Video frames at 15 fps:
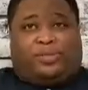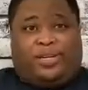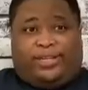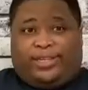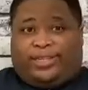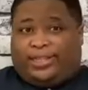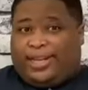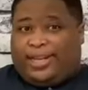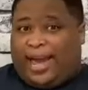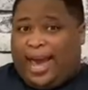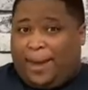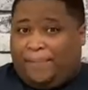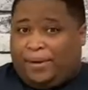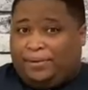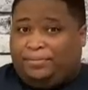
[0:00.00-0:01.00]
This has not
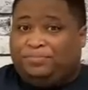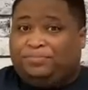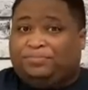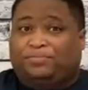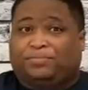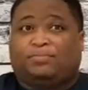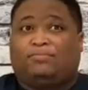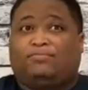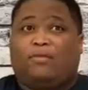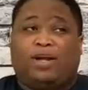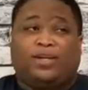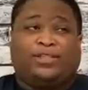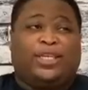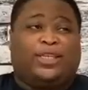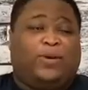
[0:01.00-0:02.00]
happened
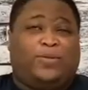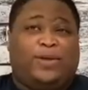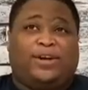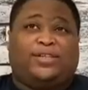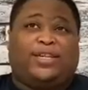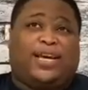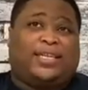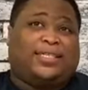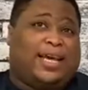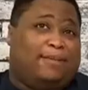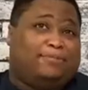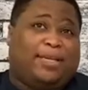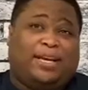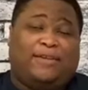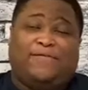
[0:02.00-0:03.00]
since we've been on
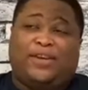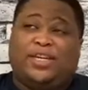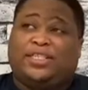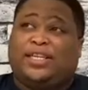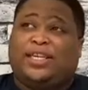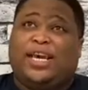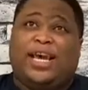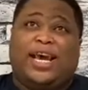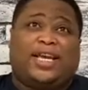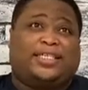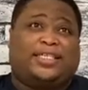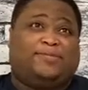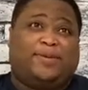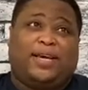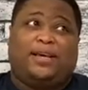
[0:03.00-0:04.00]
daytime television. It has
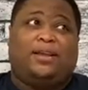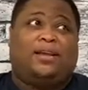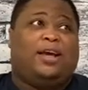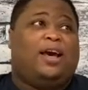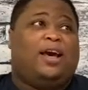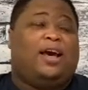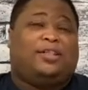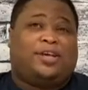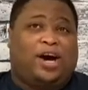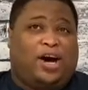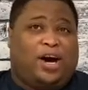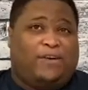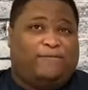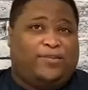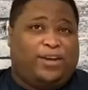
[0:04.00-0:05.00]
been the
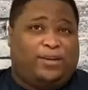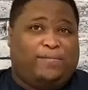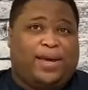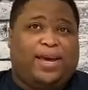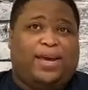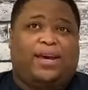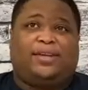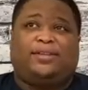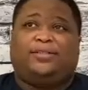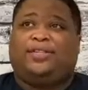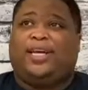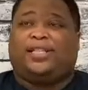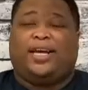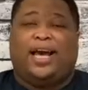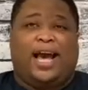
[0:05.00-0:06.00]
all females. You
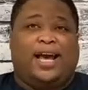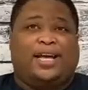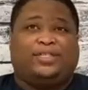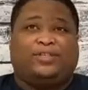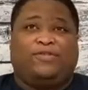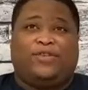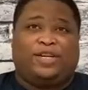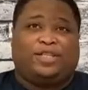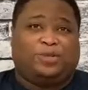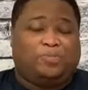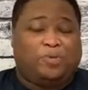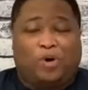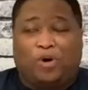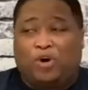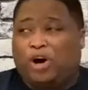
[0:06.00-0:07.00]
got the guys over in the
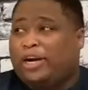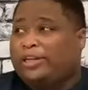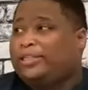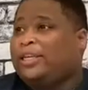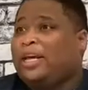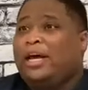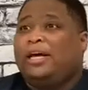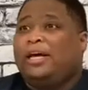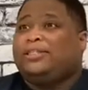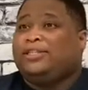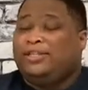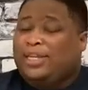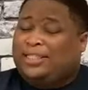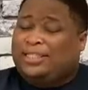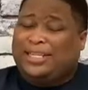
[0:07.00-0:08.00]
sports. So
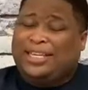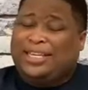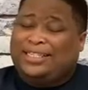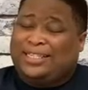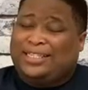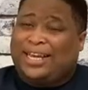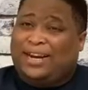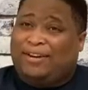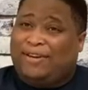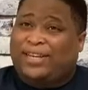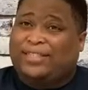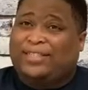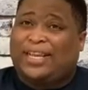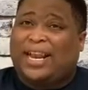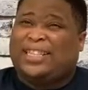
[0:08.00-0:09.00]
this is
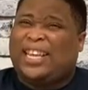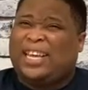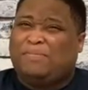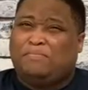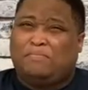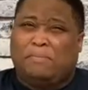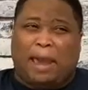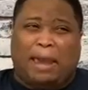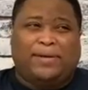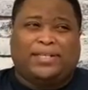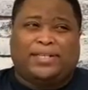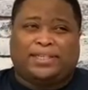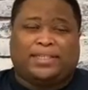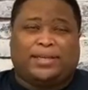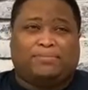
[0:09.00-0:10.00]
interesting. I think maybe
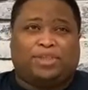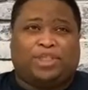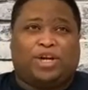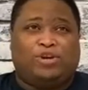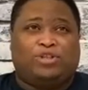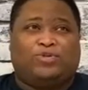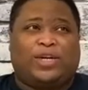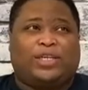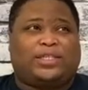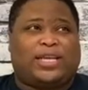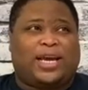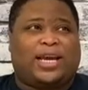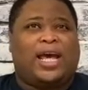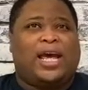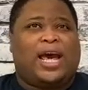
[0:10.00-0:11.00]
there's some shows where it's
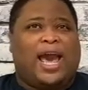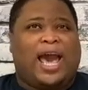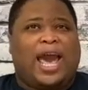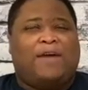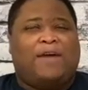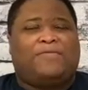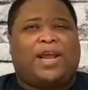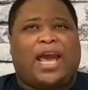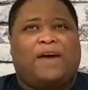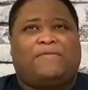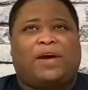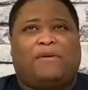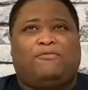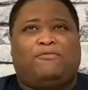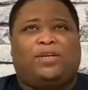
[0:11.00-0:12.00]
like half and half.
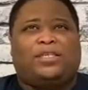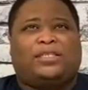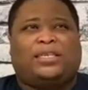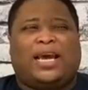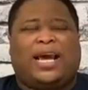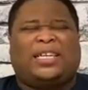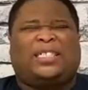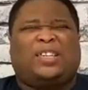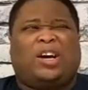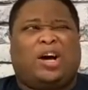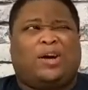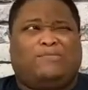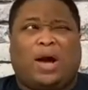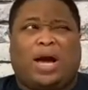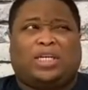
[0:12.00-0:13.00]
I want to say I saw a
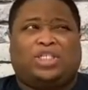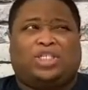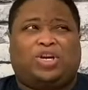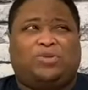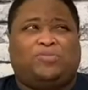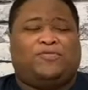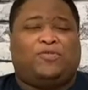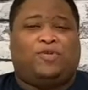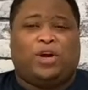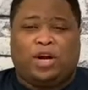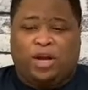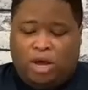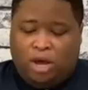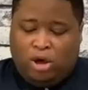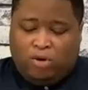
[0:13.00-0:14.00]
Fox show before
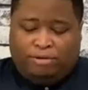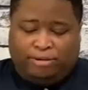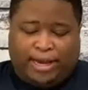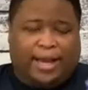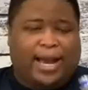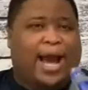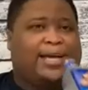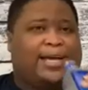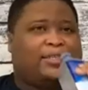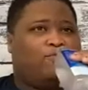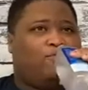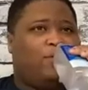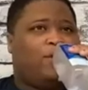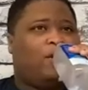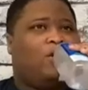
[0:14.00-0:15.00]
where it was like guys and
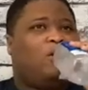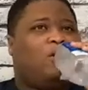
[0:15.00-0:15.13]
women.